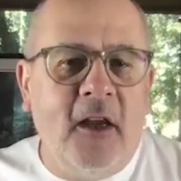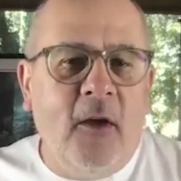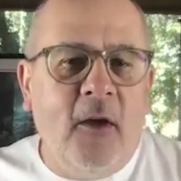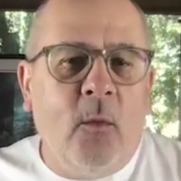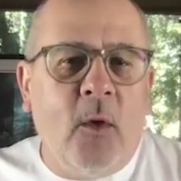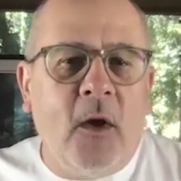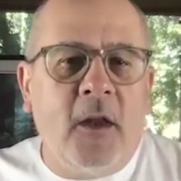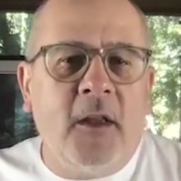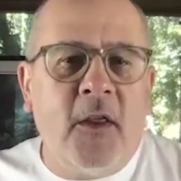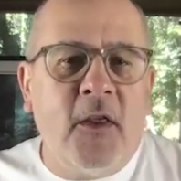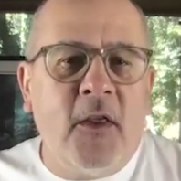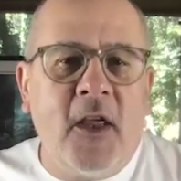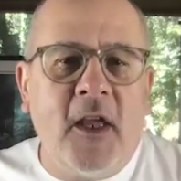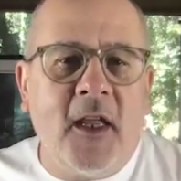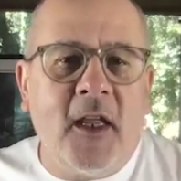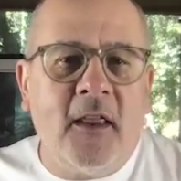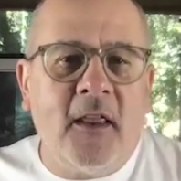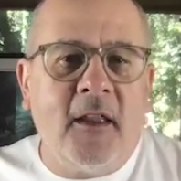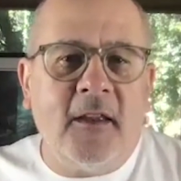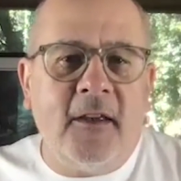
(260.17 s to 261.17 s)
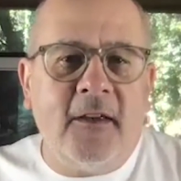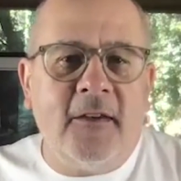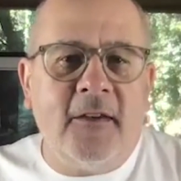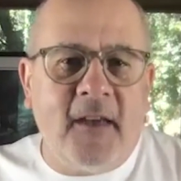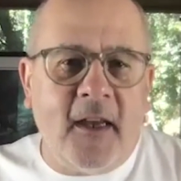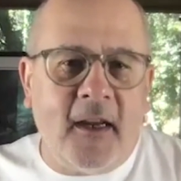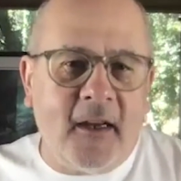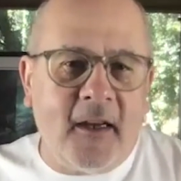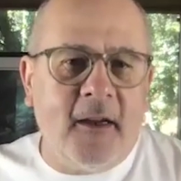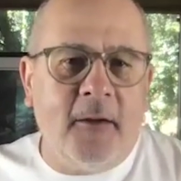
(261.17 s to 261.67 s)
One thing that these
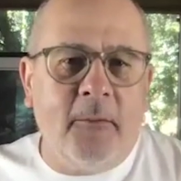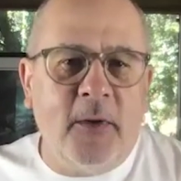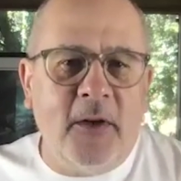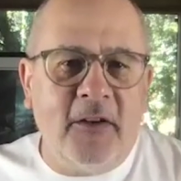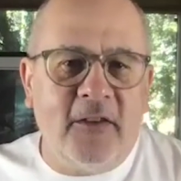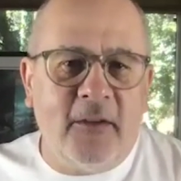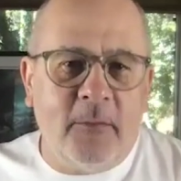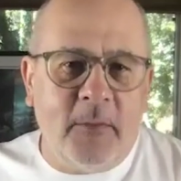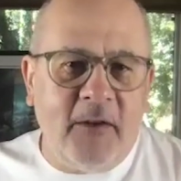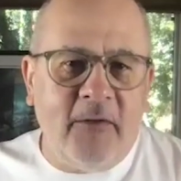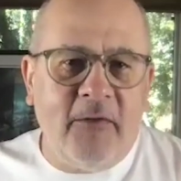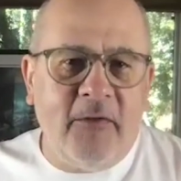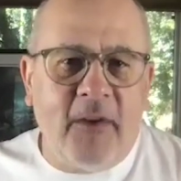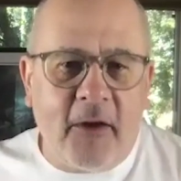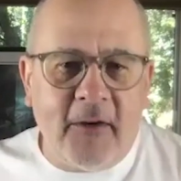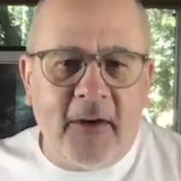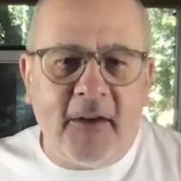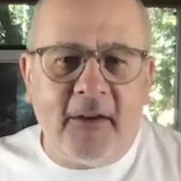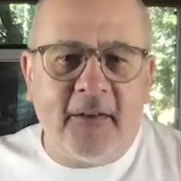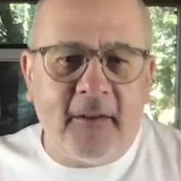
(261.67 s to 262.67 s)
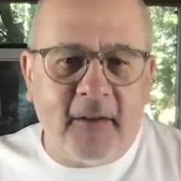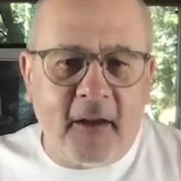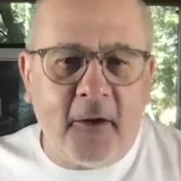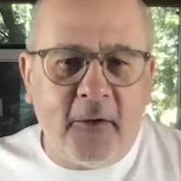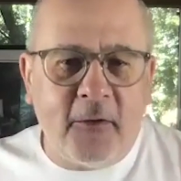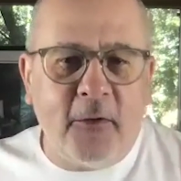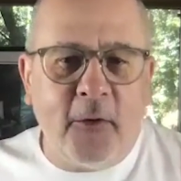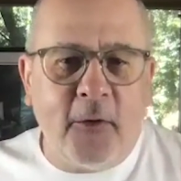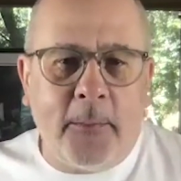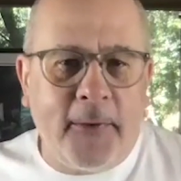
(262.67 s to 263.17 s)
tech companies have been very slow
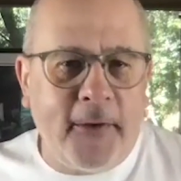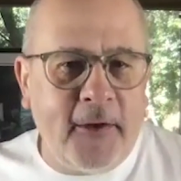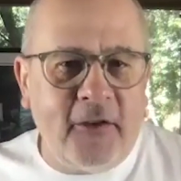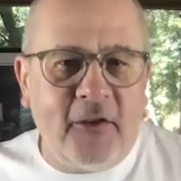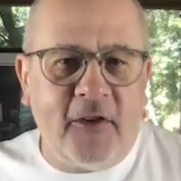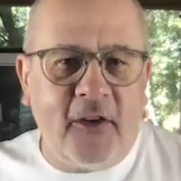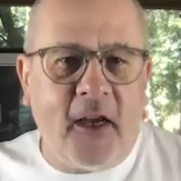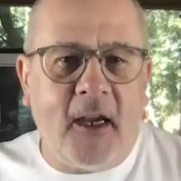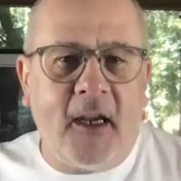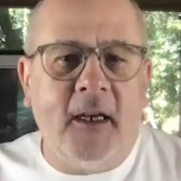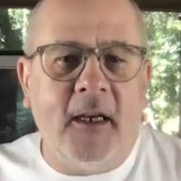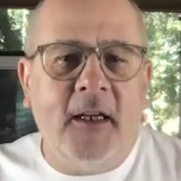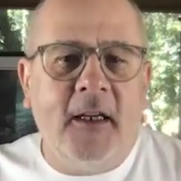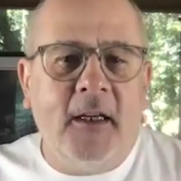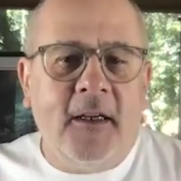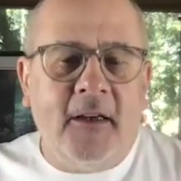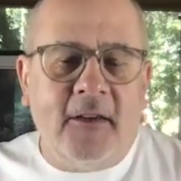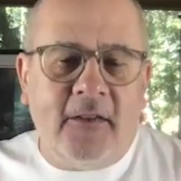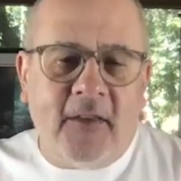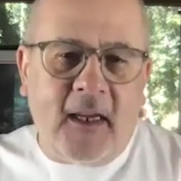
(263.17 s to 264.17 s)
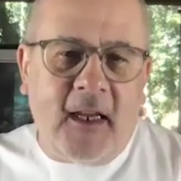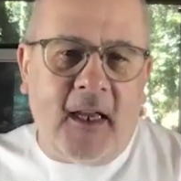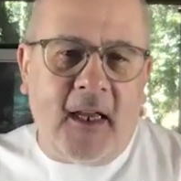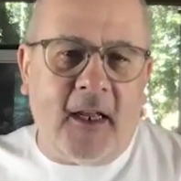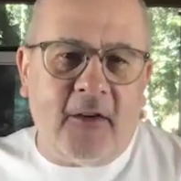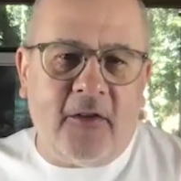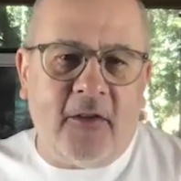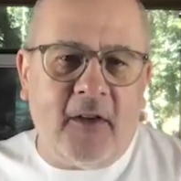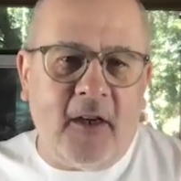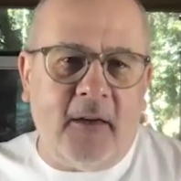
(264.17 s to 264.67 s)
to appreciate is they
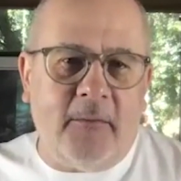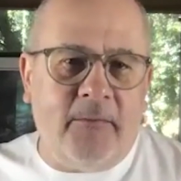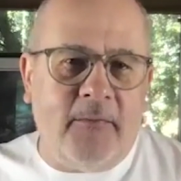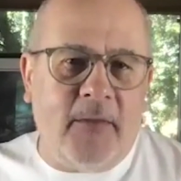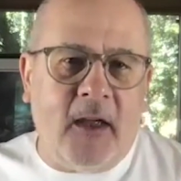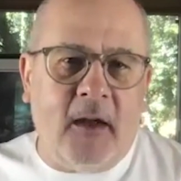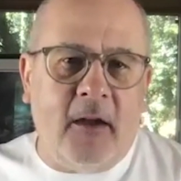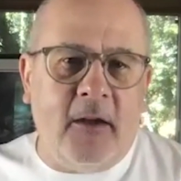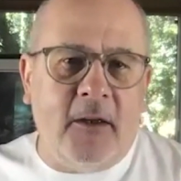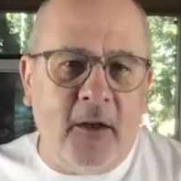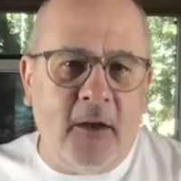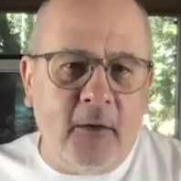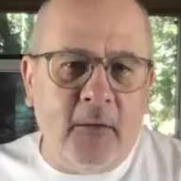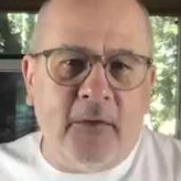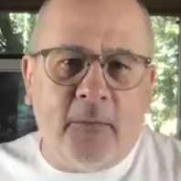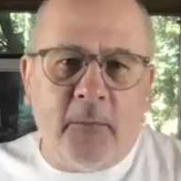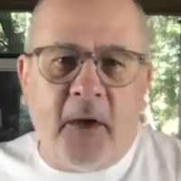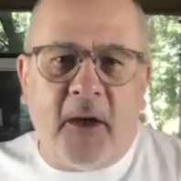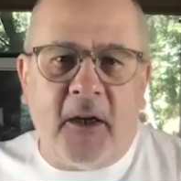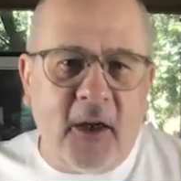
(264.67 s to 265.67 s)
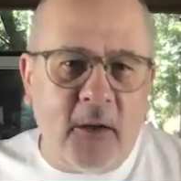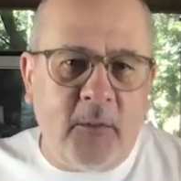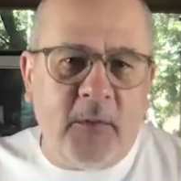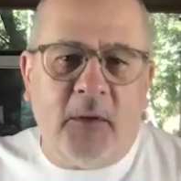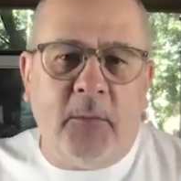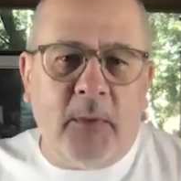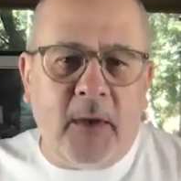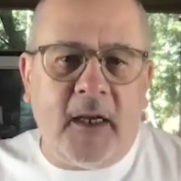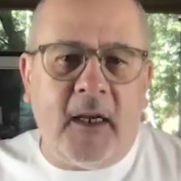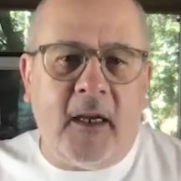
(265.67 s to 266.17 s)
actually are used by human
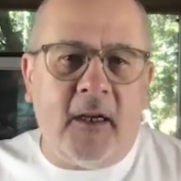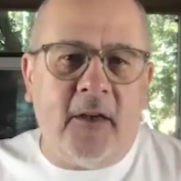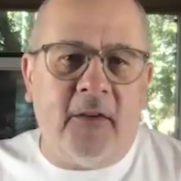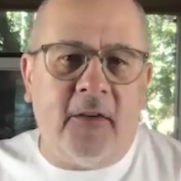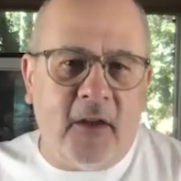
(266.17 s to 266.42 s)
beings,